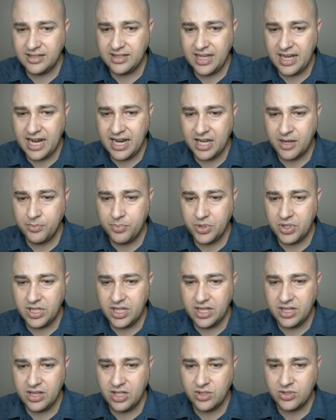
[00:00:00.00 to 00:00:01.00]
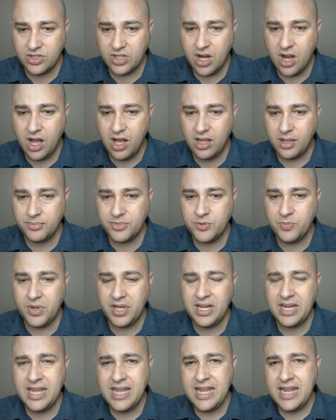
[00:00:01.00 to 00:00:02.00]
that I can put in those columns.
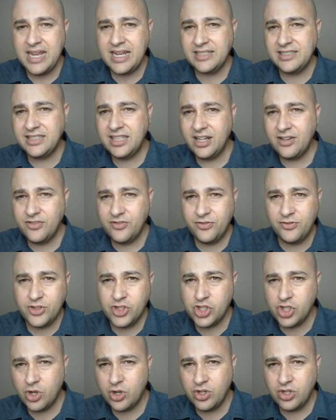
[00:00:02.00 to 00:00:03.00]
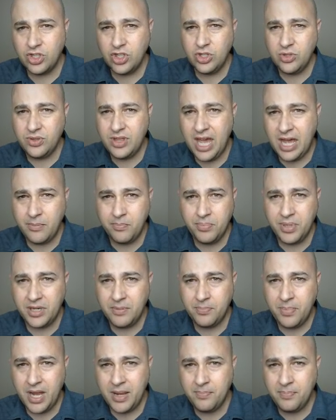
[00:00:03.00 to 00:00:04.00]
But instead of showing you that
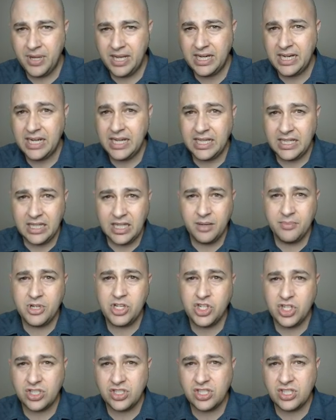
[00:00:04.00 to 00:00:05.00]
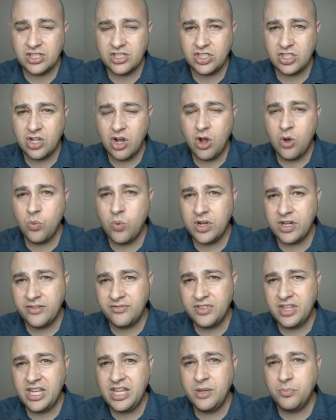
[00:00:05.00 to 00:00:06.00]
bit by bit, let me just install one
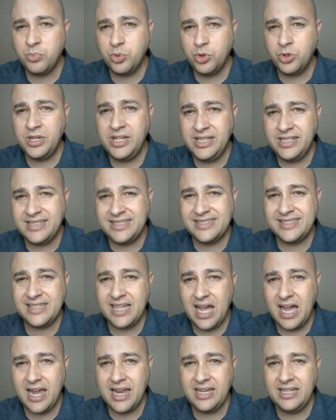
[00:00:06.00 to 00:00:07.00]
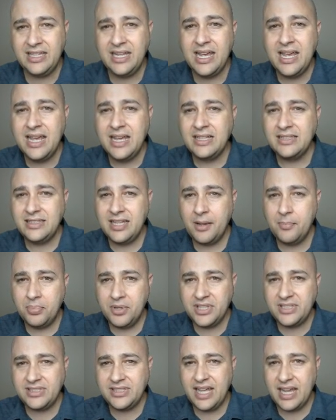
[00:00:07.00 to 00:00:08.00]
of the pre-designed
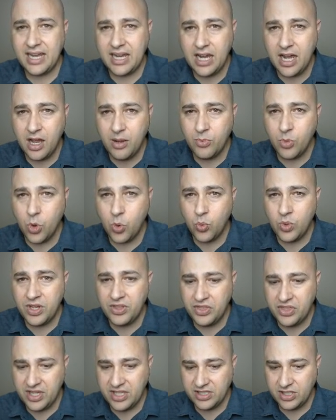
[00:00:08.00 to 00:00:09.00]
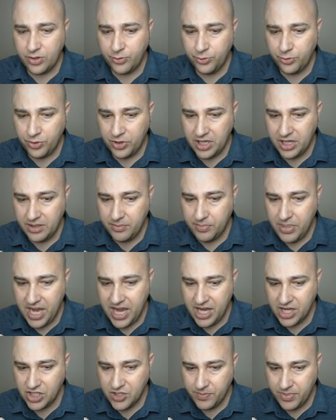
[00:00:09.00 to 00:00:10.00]
templates that come with this free
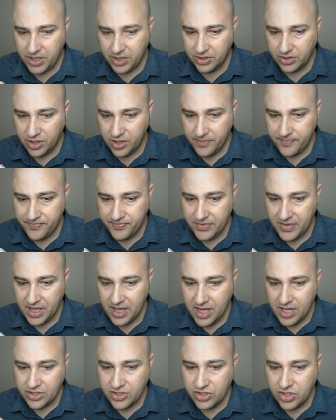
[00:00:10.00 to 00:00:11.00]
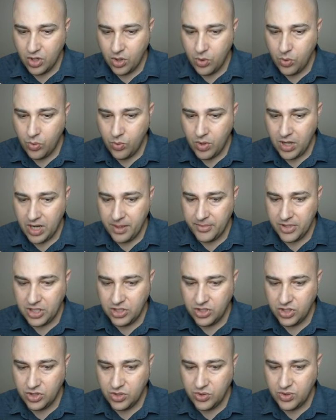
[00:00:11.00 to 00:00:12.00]
page builder. So what I'm going
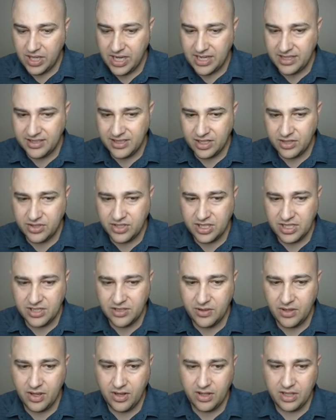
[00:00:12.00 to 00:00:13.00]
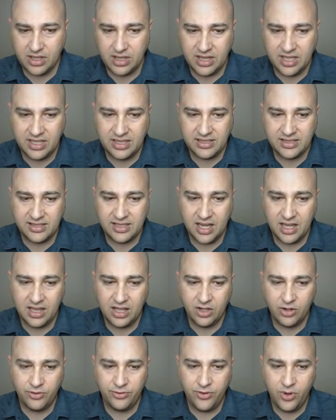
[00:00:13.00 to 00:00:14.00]
to do is there's this this uh,
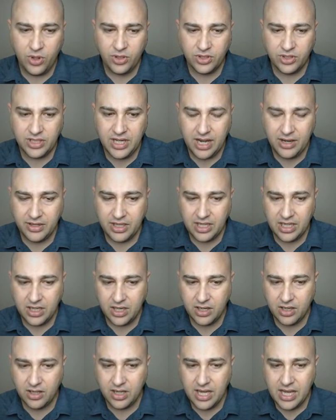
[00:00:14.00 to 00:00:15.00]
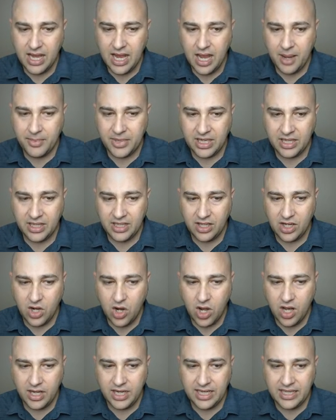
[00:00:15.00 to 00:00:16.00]
little folder down here. I'm going to click
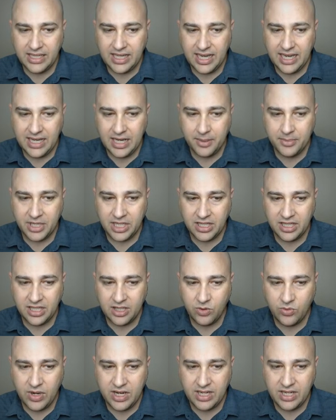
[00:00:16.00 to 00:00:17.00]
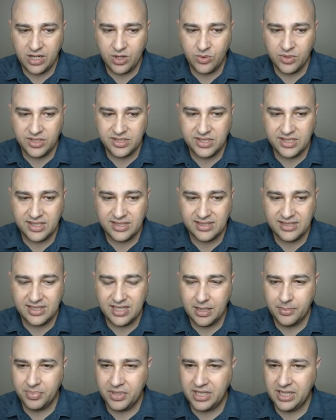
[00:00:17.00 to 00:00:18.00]
on it and I'm going to click right here where it says
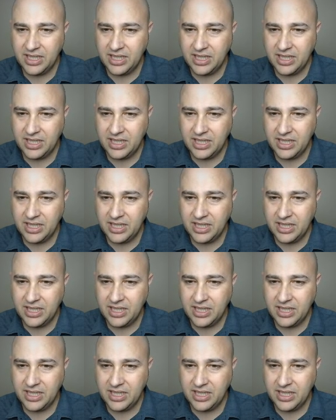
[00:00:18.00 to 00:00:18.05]
template